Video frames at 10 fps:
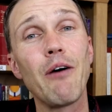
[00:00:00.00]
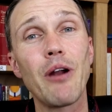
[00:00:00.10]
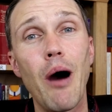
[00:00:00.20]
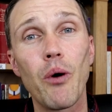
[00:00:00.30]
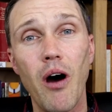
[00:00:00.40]

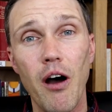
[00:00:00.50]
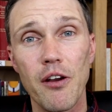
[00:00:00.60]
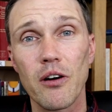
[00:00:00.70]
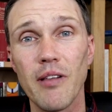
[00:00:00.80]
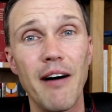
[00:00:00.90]
out our
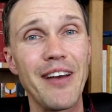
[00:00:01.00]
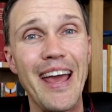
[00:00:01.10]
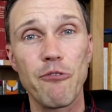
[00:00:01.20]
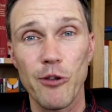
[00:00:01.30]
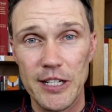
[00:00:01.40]
other love
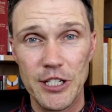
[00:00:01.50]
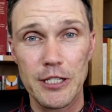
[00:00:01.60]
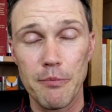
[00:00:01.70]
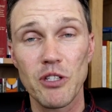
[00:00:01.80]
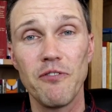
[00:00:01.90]
and
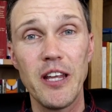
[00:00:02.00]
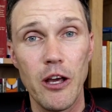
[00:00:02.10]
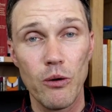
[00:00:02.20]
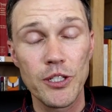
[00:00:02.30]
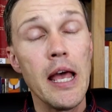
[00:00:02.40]
relationships
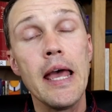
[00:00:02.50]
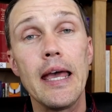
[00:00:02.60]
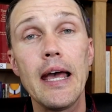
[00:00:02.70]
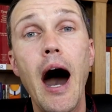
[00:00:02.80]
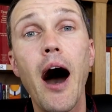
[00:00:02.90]
videos
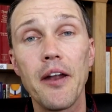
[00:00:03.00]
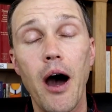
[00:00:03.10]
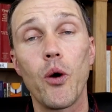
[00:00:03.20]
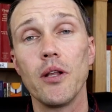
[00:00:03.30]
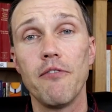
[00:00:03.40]
on
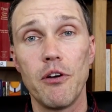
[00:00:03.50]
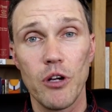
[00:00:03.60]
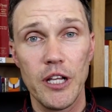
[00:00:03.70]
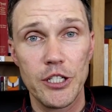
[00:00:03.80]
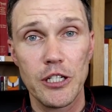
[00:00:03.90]
our love and
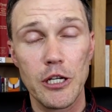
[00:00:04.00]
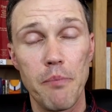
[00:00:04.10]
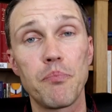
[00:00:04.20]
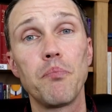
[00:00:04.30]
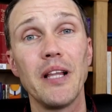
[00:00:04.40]

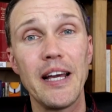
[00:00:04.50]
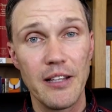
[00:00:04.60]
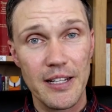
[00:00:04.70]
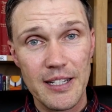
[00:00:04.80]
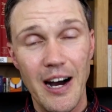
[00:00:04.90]
relationship
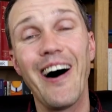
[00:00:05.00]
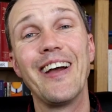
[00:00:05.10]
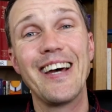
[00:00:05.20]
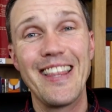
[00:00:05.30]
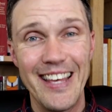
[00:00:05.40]
playlist
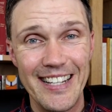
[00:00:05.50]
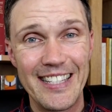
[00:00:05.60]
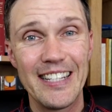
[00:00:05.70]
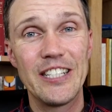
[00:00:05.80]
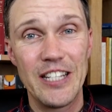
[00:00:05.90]
on
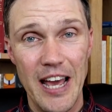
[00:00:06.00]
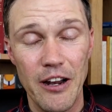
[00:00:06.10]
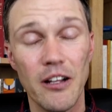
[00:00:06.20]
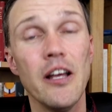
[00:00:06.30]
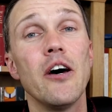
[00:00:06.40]
this
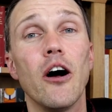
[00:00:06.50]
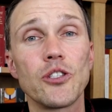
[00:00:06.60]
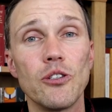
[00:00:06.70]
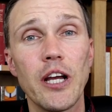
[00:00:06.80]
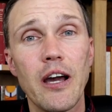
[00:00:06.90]
channel.
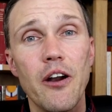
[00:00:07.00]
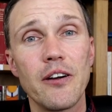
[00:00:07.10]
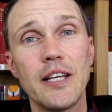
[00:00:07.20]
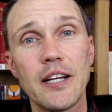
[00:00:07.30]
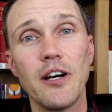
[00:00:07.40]
Also, check out
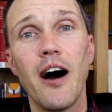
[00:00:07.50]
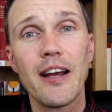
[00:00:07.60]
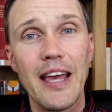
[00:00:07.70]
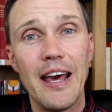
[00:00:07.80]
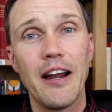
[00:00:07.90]
our
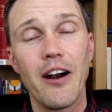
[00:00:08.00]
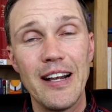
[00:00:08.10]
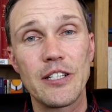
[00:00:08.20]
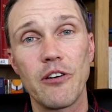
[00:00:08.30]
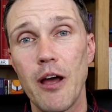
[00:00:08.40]
TikTok and our
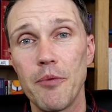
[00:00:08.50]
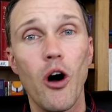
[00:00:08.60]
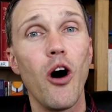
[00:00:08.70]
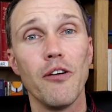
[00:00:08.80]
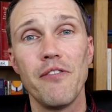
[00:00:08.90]
Instagram
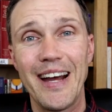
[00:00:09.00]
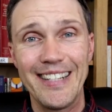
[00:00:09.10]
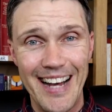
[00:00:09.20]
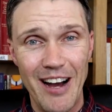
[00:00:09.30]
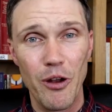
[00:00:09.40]
and all of
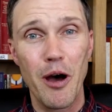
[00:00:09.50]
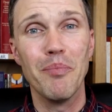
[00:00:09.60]
that down